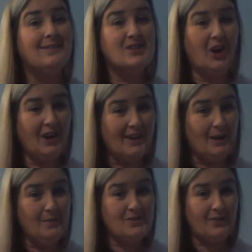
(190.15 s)
Sorry, I
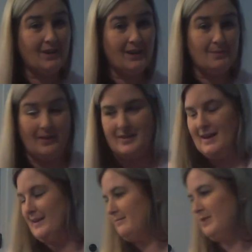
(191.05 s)
almost forgot about
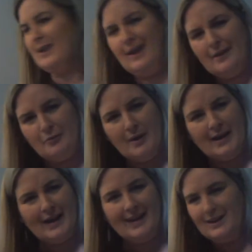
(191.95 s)
that. You gotta have a way
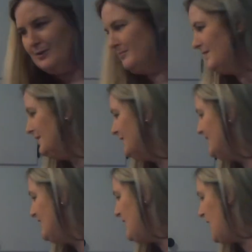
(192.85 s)
to hang them.
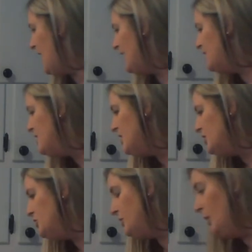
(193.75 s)
And
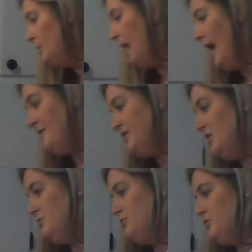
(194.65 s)
you don't have to
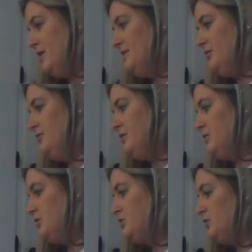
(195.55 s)
use
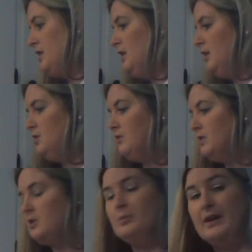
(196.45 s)
translucent string. You
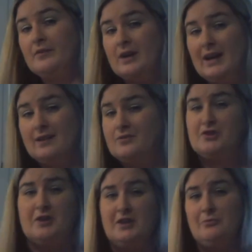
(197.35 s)
can do whatever kind of
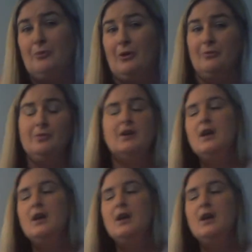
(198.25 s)
string you want.